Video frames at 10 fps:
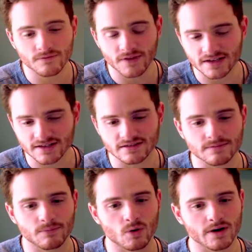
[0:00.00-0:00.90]
of this is
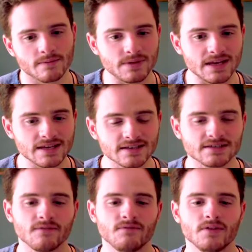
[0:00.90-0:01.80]
important pieces
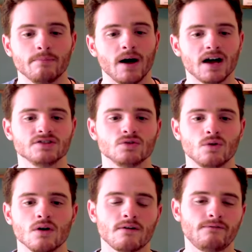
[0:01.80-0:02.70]
of the
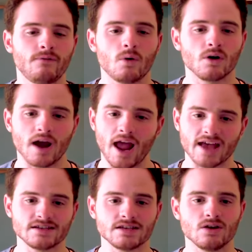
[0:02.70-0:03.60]
puzzle for
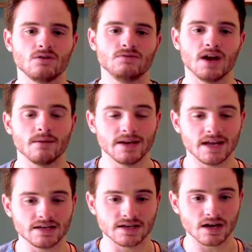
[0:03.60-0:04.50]
SEO
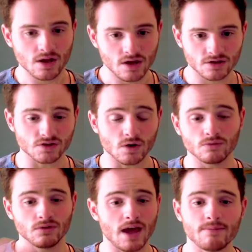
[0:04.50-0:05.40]
domination. So
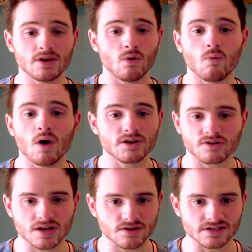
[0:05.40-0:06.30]
let me know what
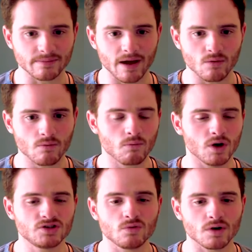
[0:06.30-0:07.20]
you're curious about.
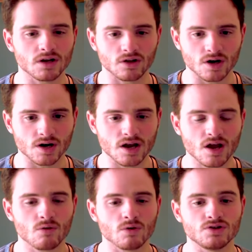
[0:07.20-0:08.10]
What do you want to learn?
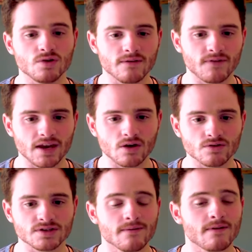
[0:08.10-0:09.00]
We're doing
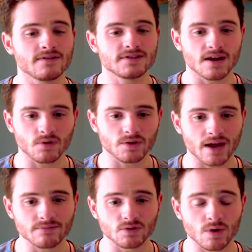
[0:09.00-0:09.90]
videos several
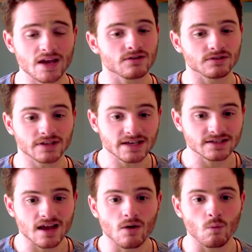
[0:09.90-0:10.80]
times a week or at
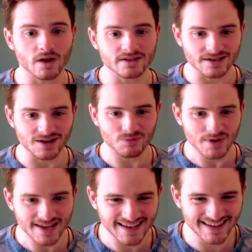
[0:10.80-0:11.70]
least once a
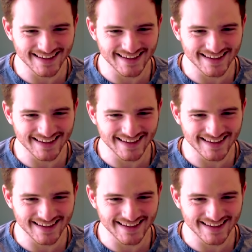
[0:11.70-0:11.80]
week.